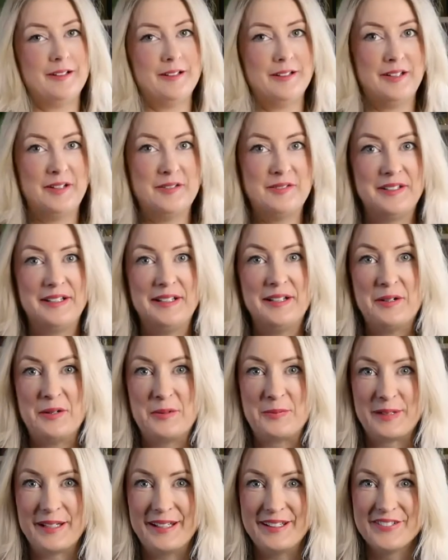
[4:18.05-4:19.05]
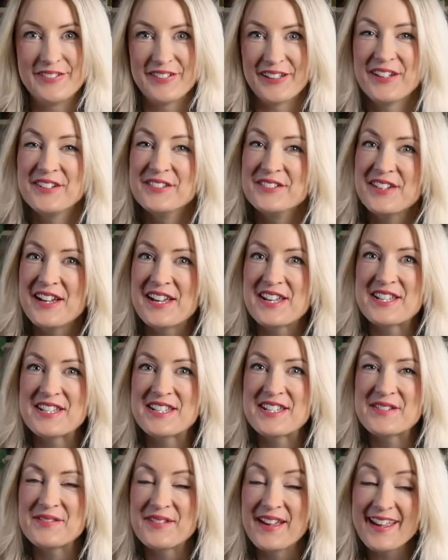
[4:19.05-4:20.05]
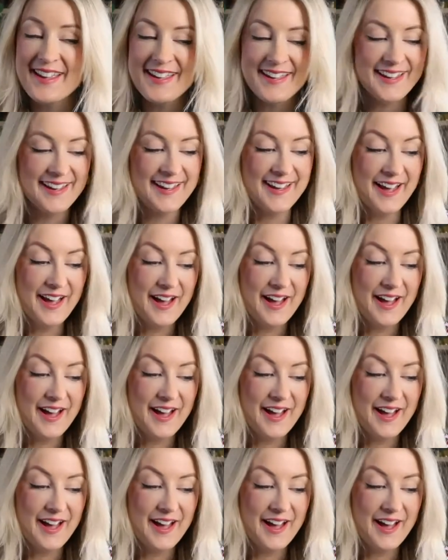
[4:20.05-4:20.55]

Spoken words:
I have a little bit of a confession to make.